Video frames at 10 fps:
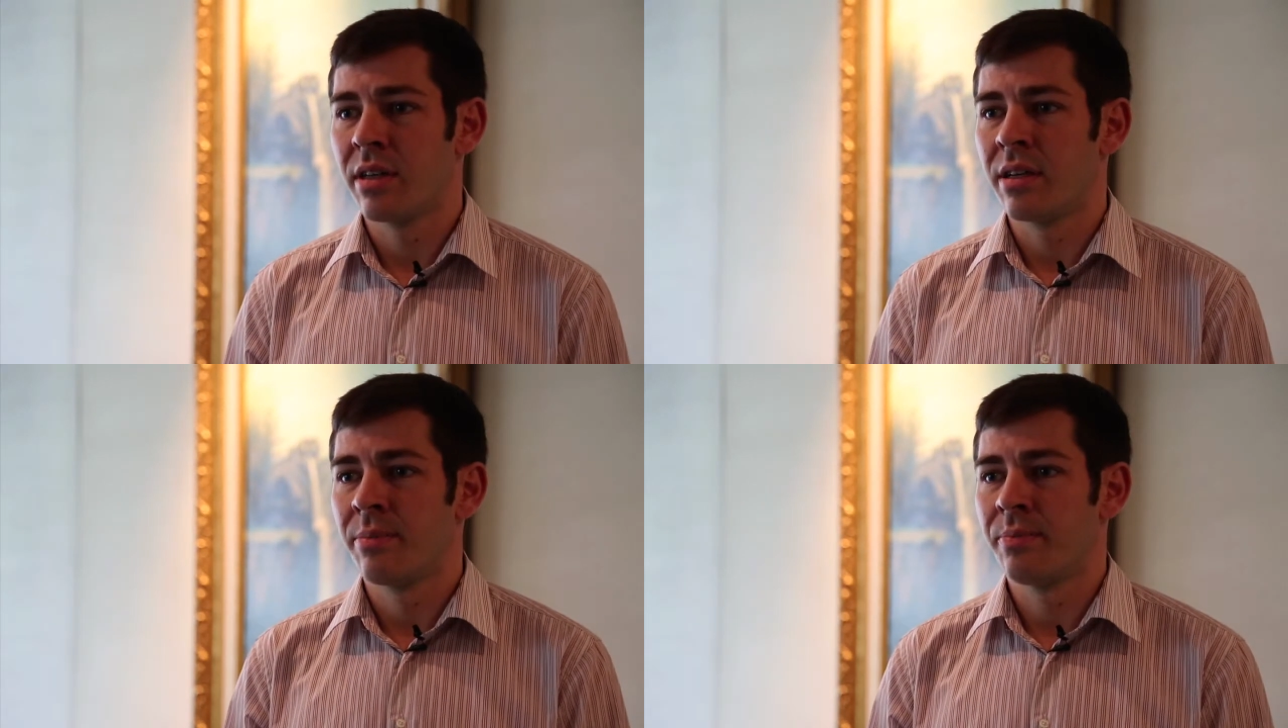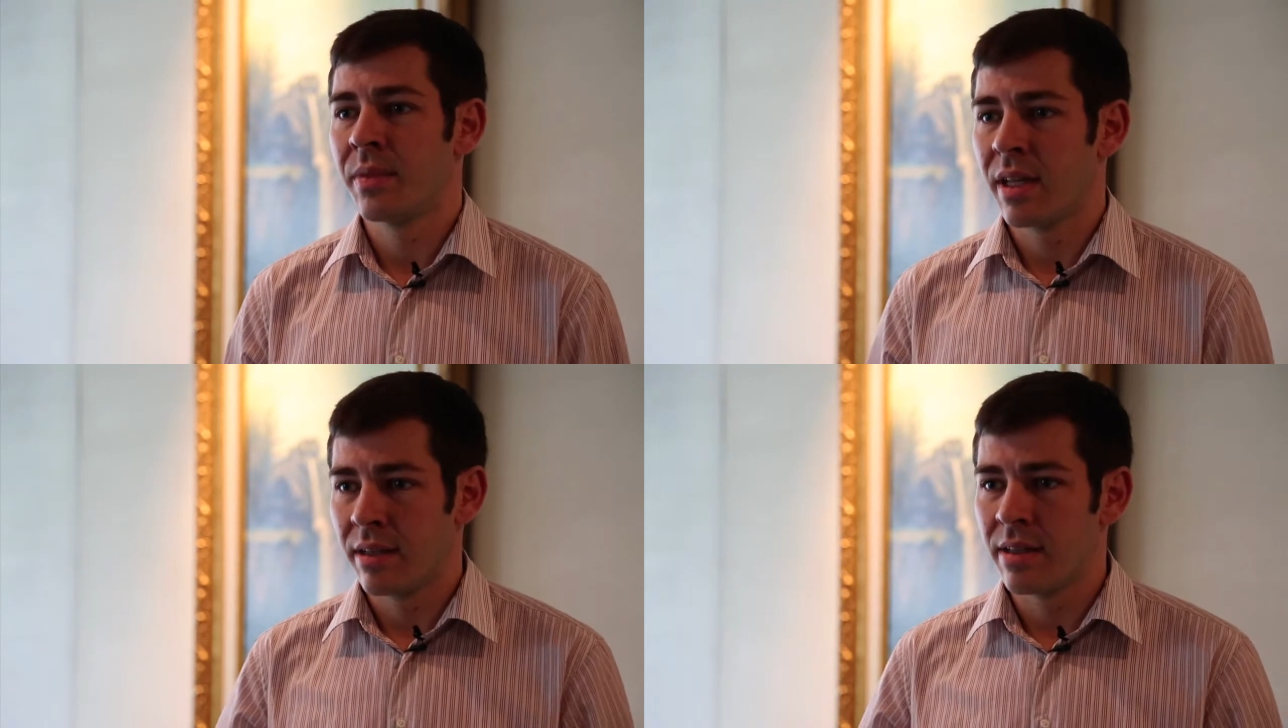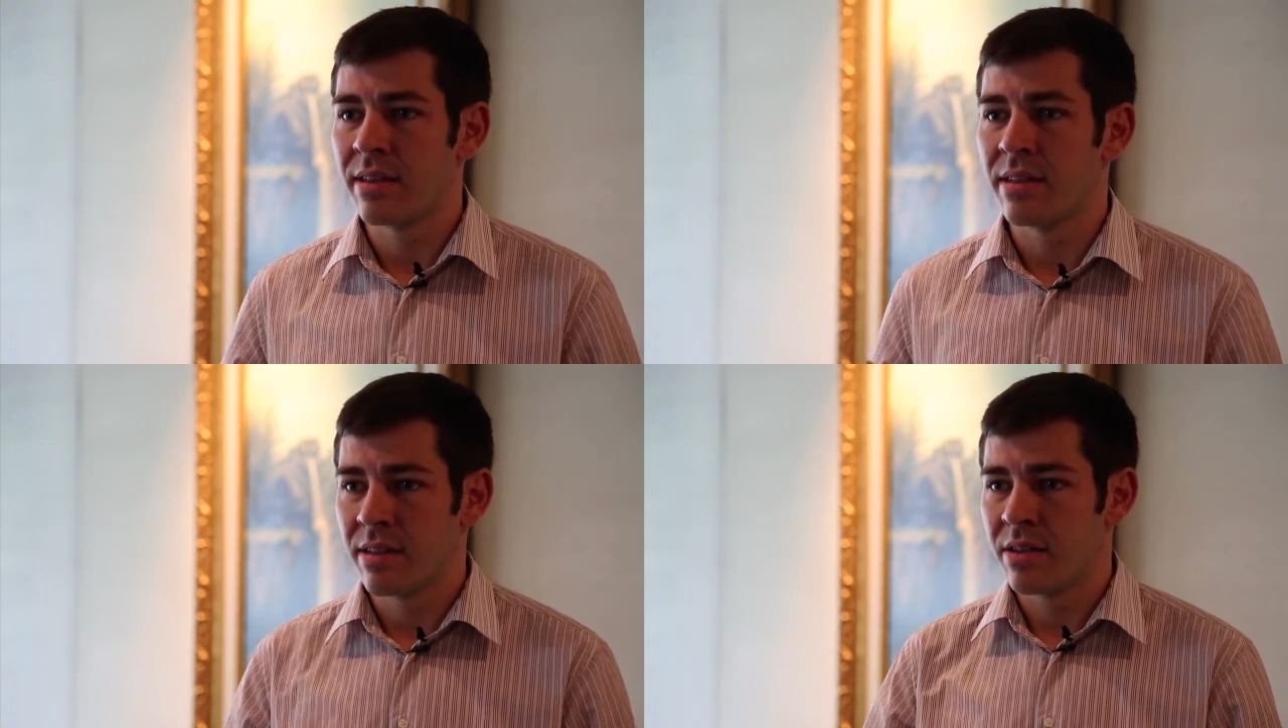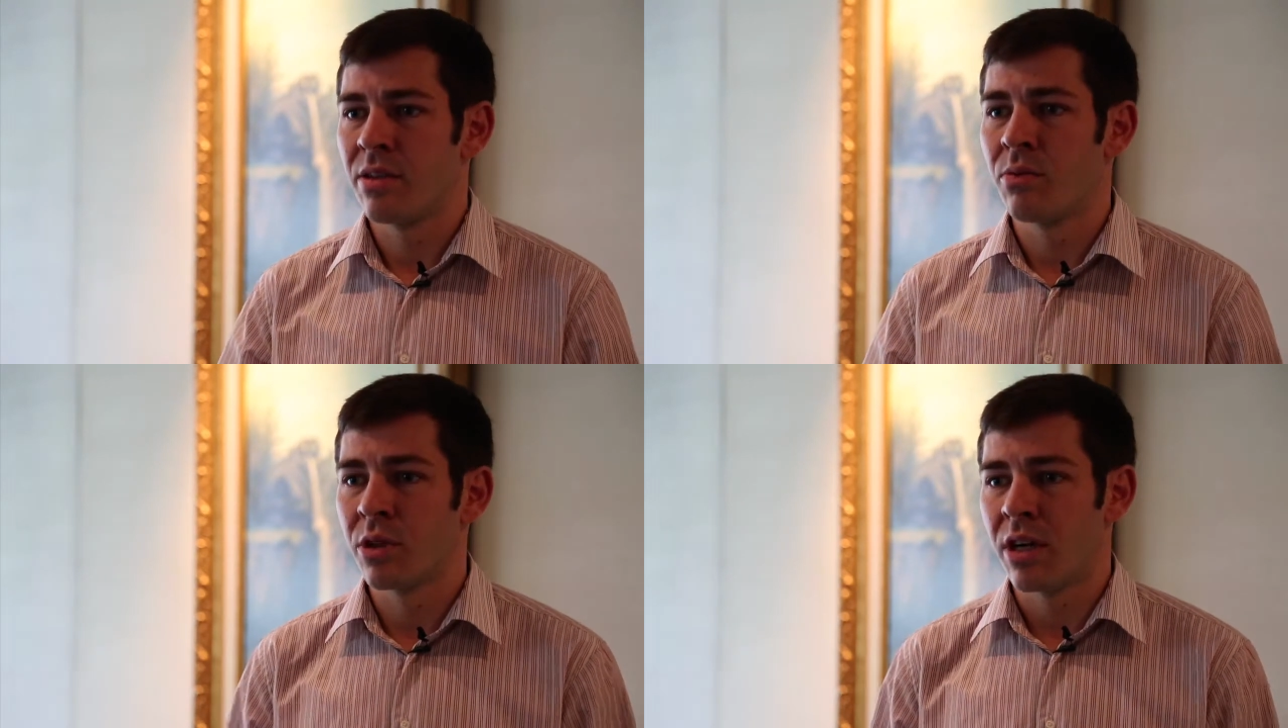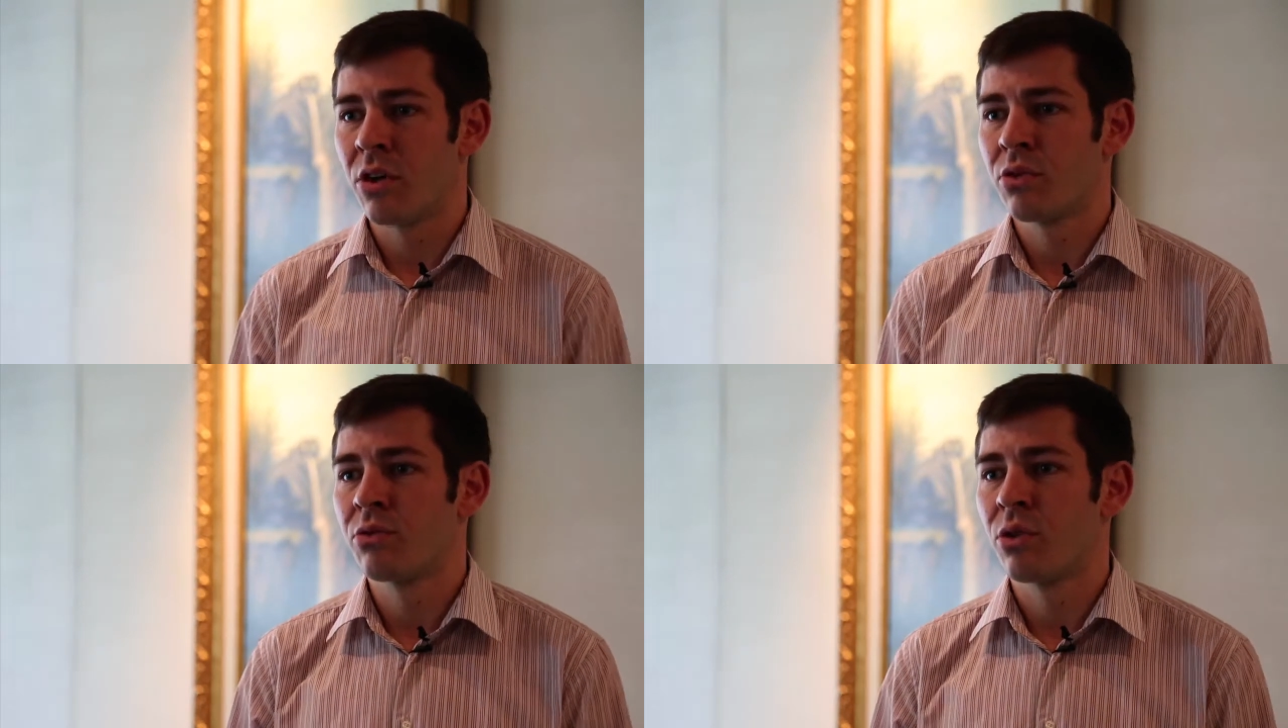Um, this is what
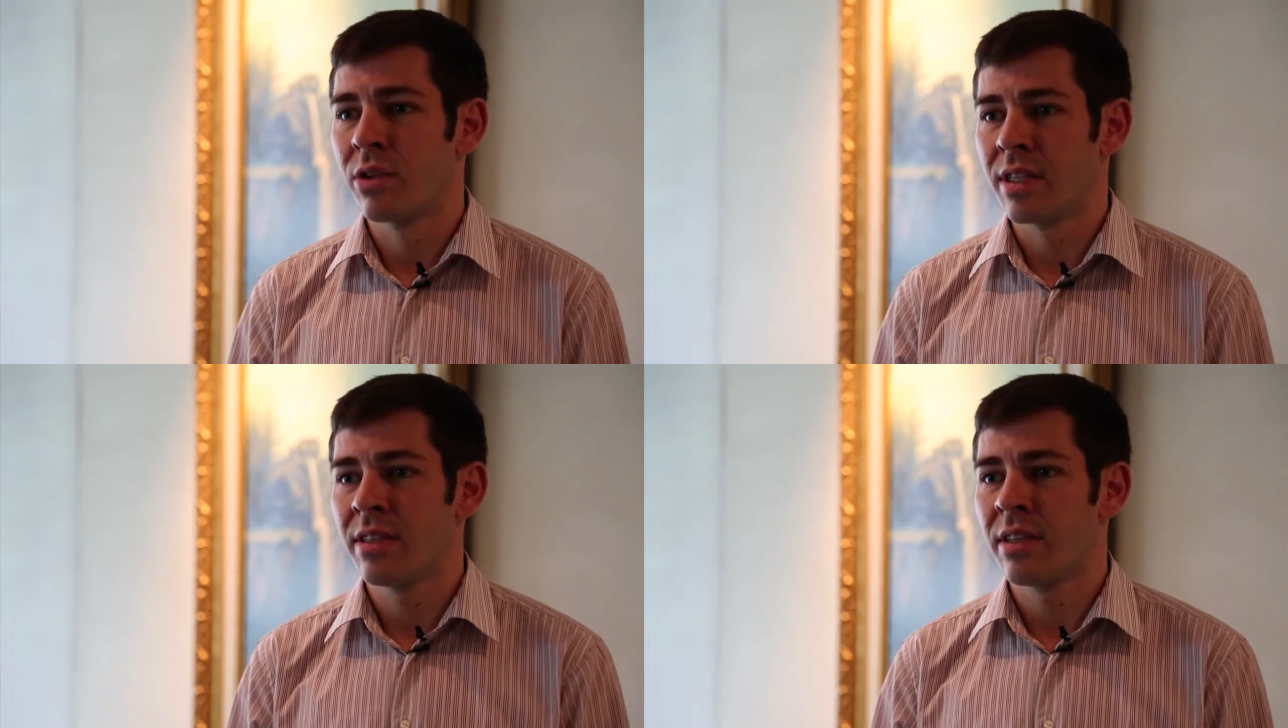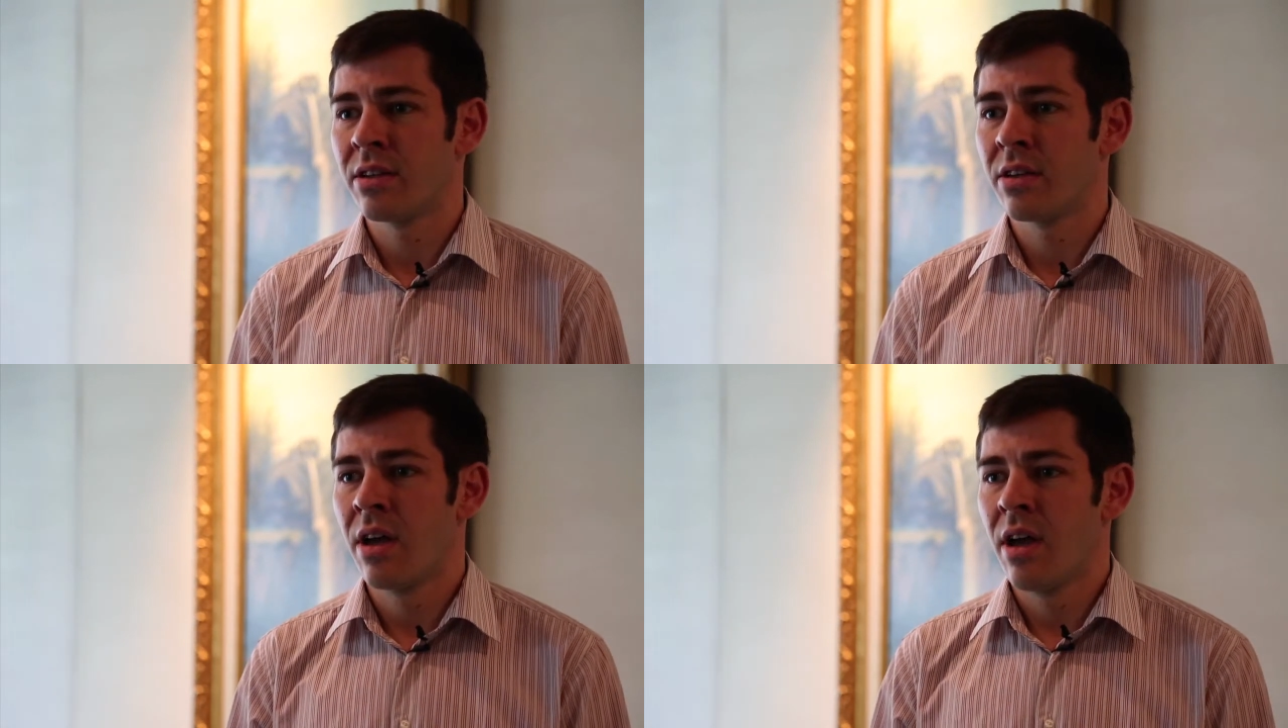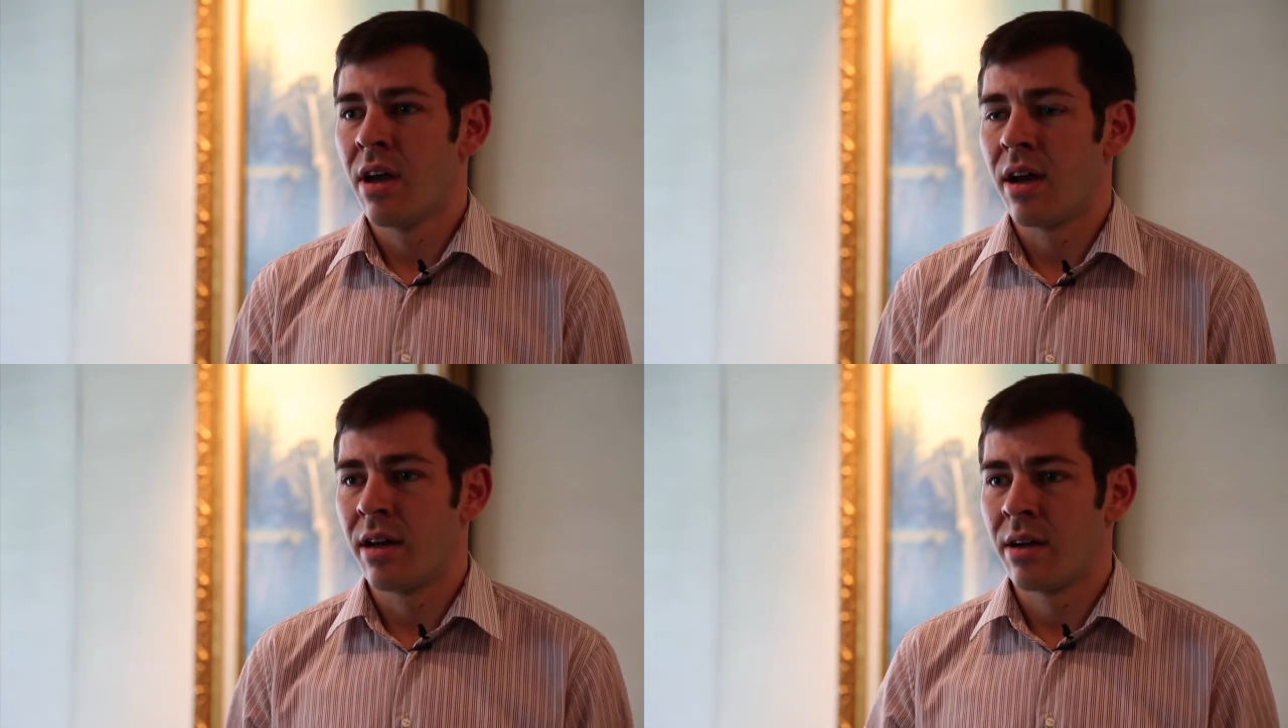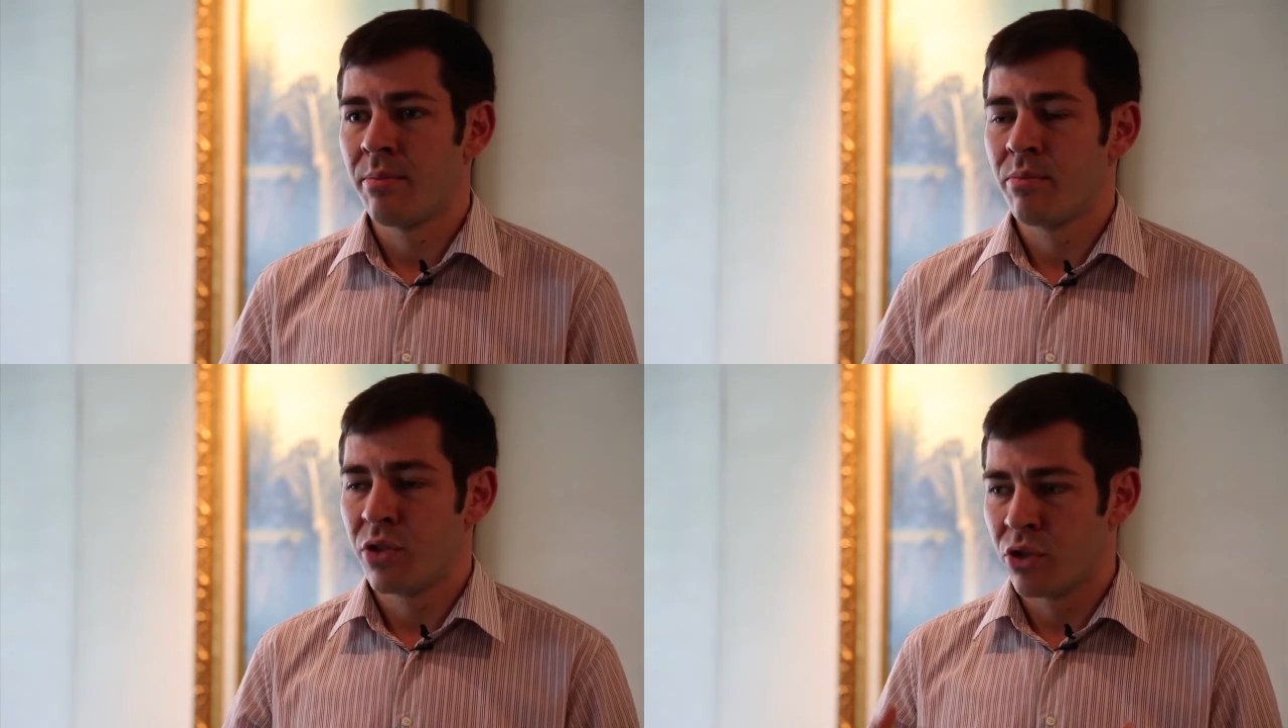our role is here um,